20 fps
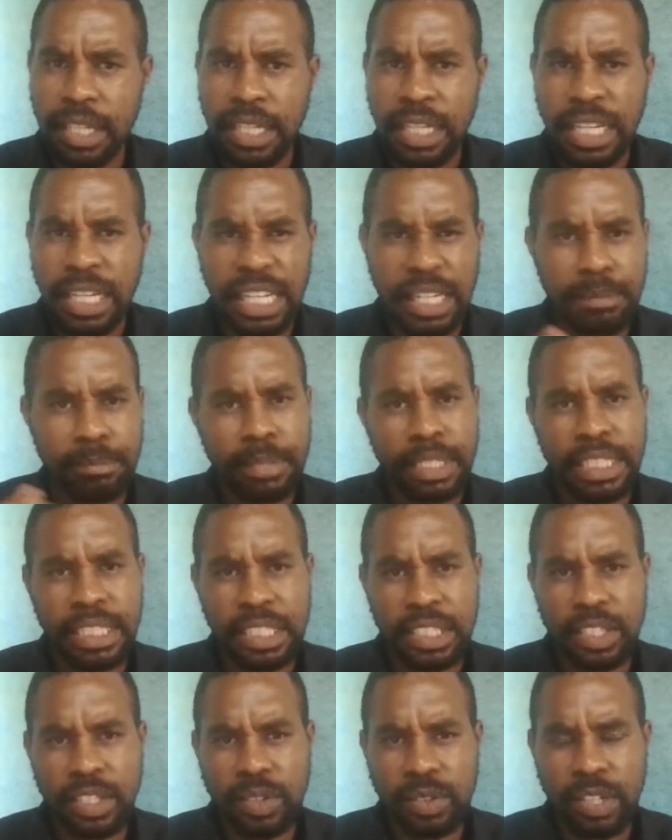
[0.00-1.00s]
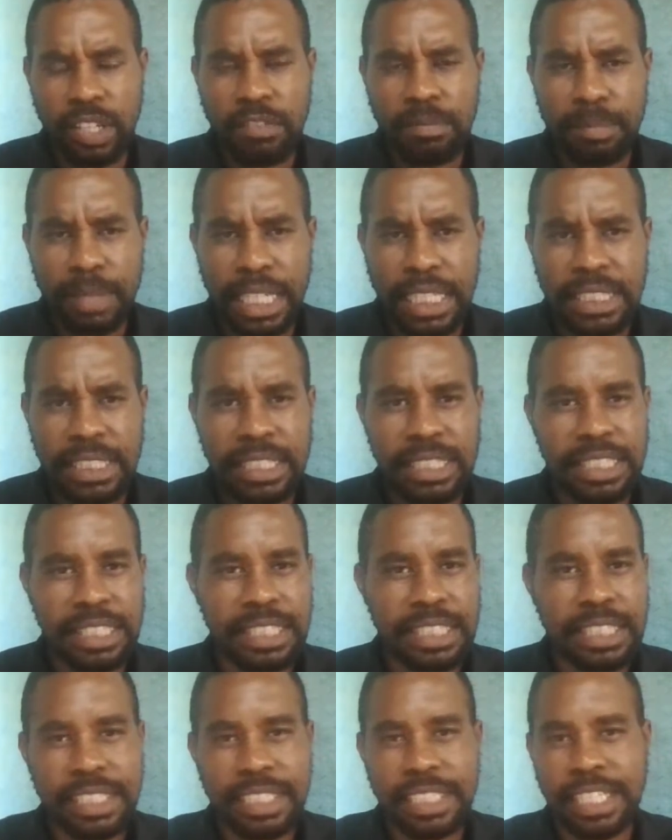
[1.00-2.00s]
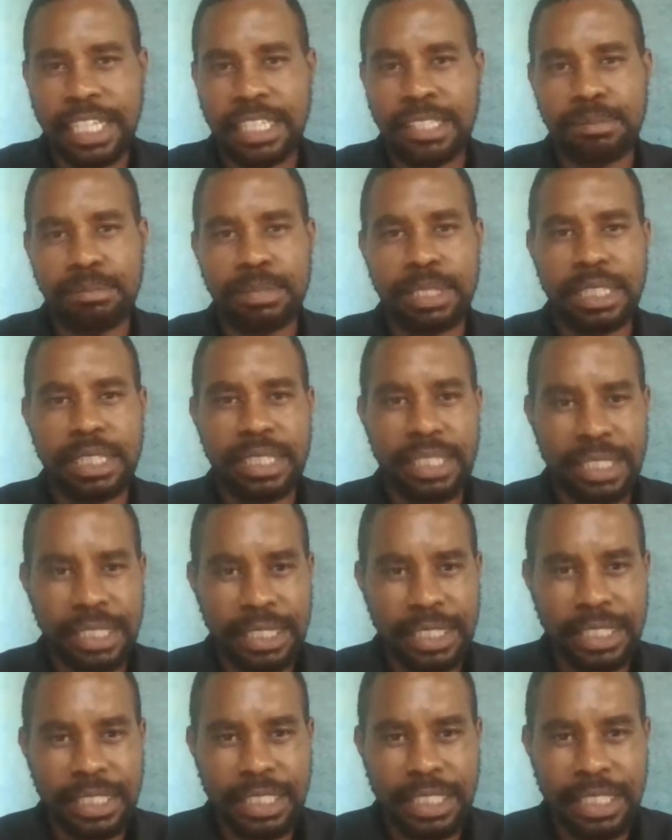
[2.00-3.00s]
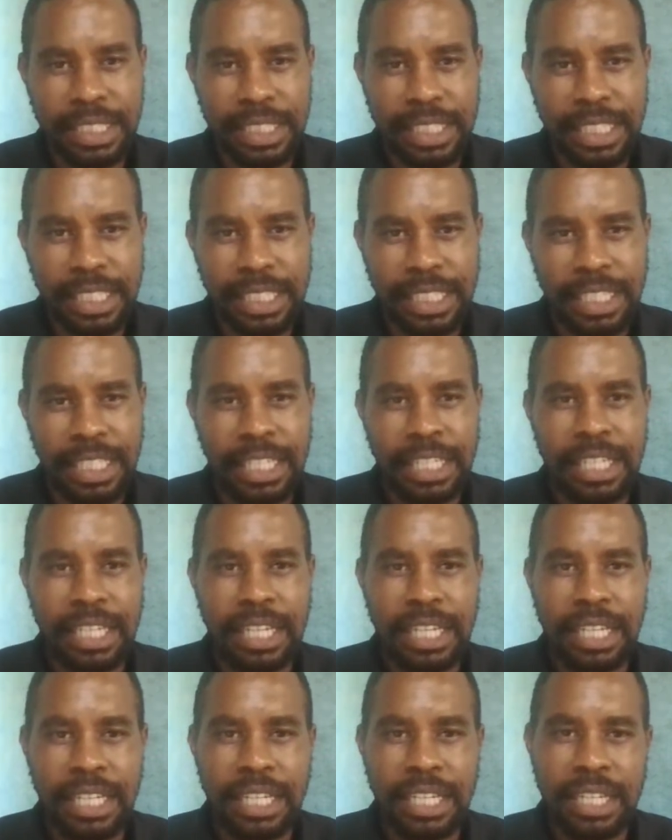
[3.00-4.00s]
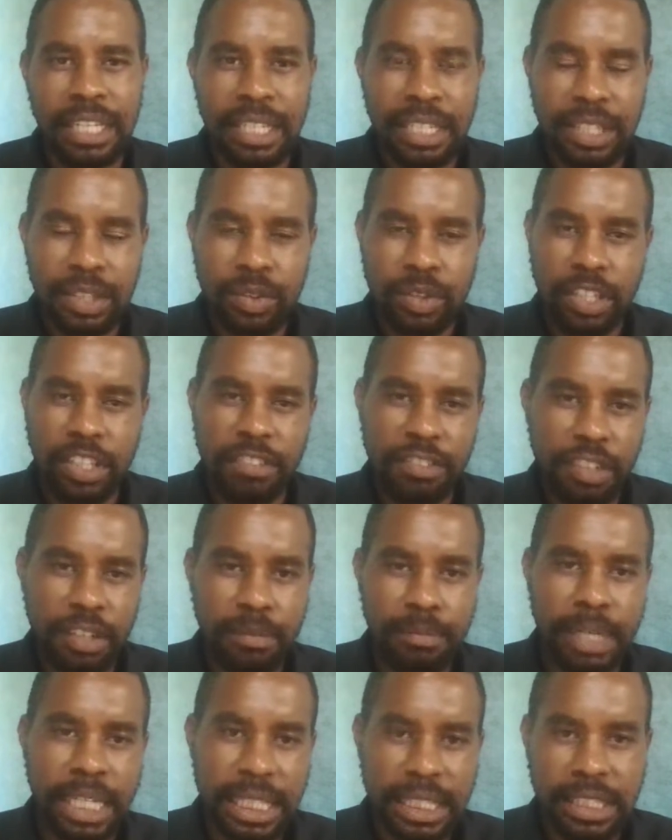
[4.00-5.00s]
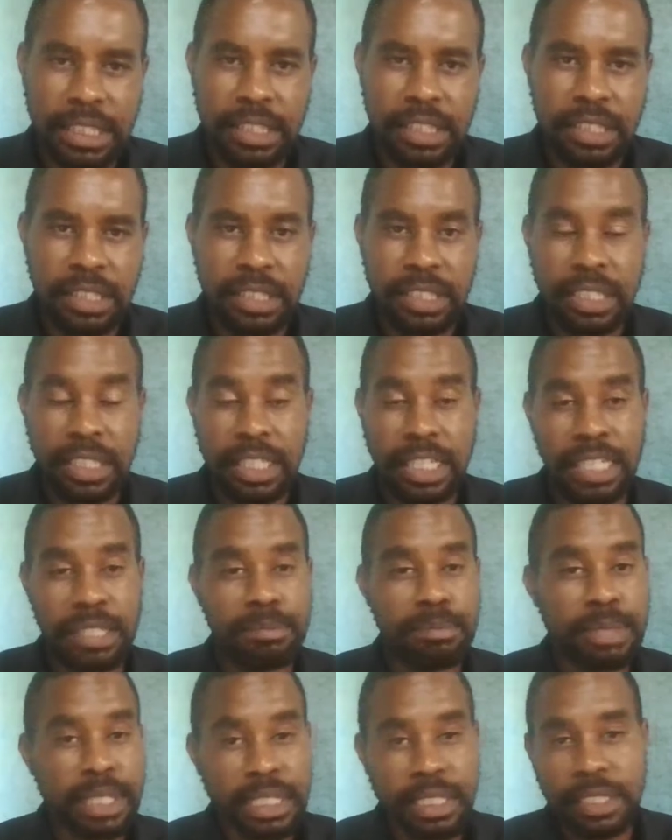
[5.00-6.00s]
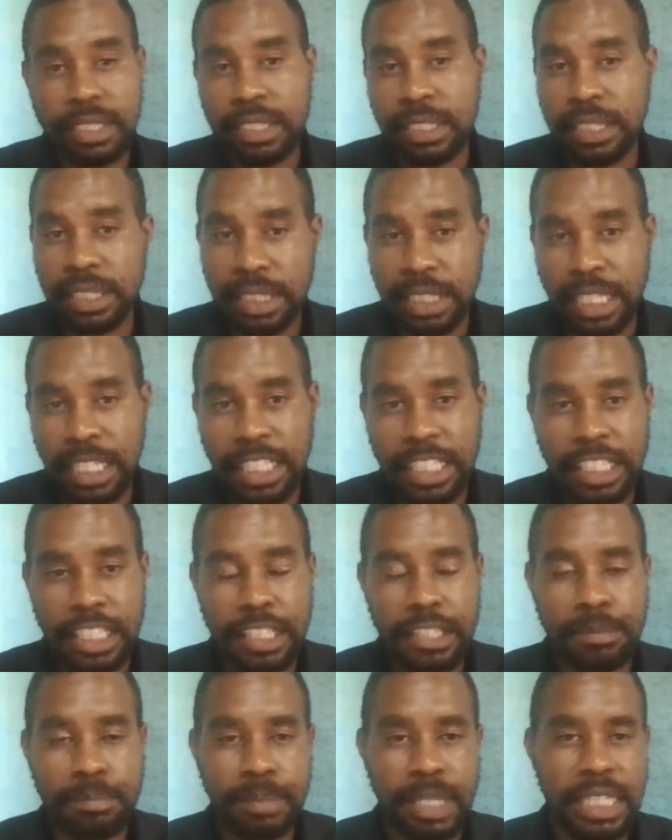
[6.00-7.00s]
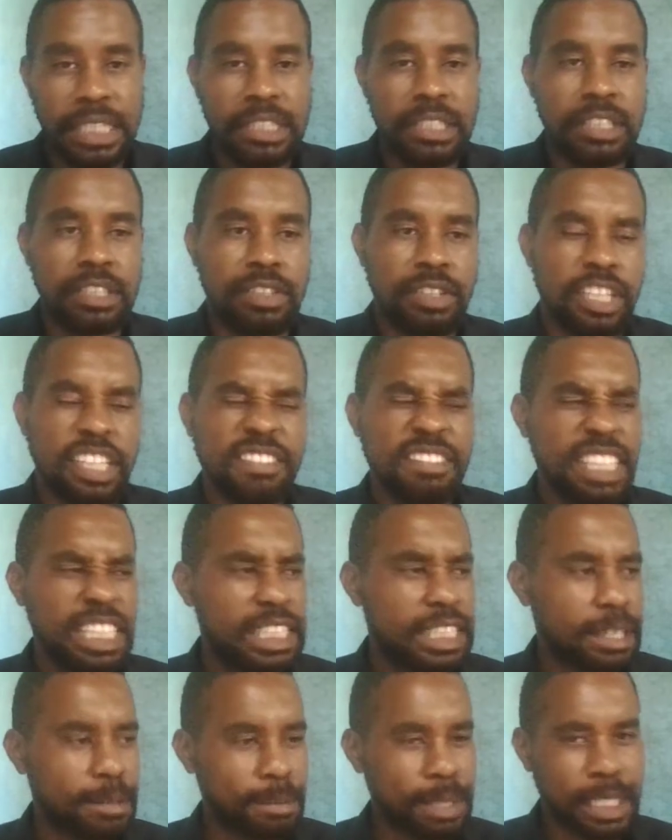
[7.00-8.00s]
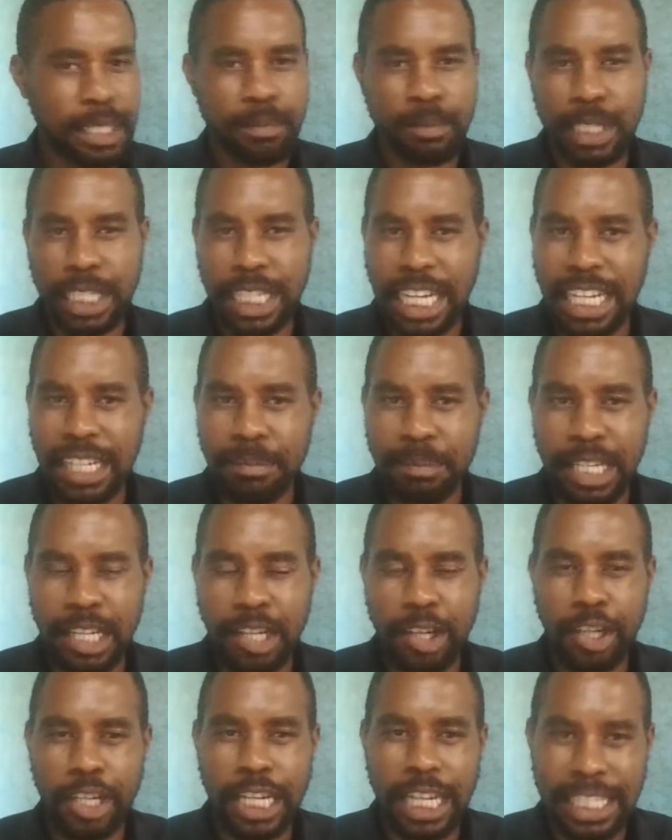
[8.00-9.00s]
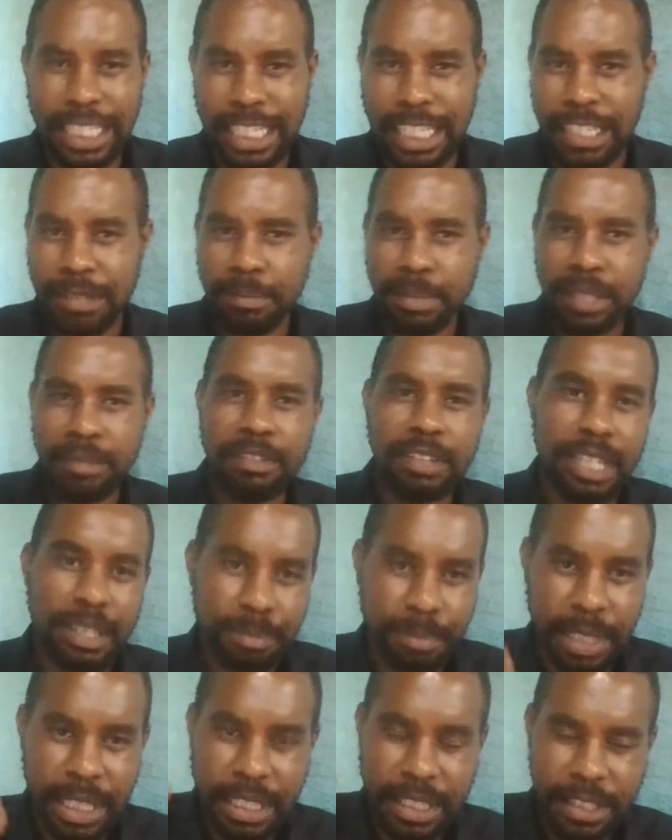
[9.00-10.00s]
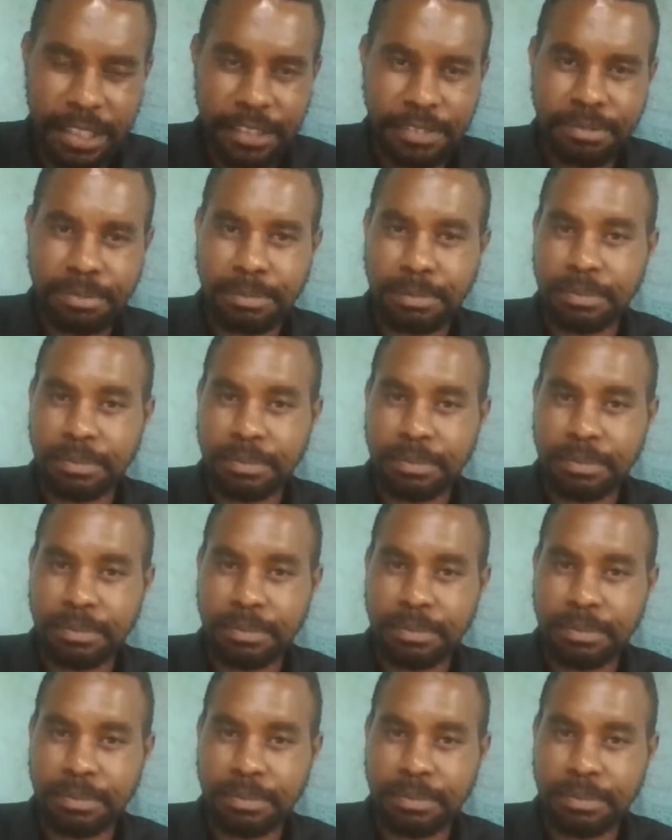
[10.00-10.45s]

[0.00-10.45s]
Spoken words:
can be 12 months, can be 24 months, can be 36 months, or even sometimes it can be longer. It can be even be